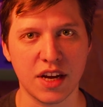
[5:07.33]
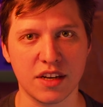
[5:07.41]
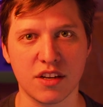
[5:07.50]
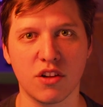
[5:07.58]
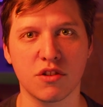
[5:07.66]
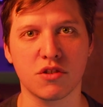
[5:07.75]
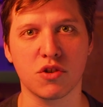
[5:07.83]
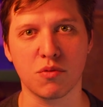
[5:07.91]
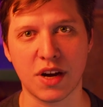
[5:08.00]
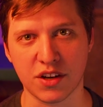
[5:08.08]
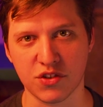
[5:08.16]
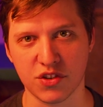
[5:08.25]
and color
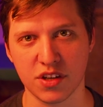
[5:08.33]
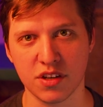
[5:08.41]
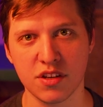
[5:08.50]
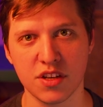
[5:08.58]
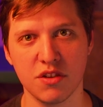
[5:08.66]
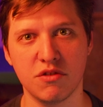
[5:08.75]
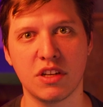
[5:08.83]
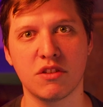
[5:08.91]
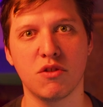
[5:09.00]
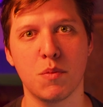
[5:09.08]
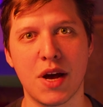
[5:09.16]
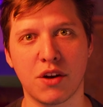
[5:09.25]
correction
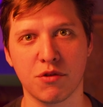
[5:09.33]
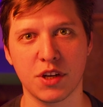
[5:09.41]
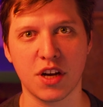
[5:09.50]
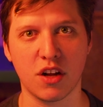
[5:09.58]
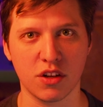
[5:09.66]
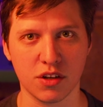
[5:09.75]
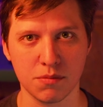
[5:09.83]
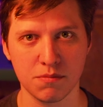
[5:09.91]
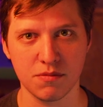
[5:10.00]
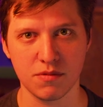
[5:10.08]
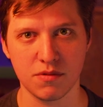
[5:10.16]
using Lumetri Color.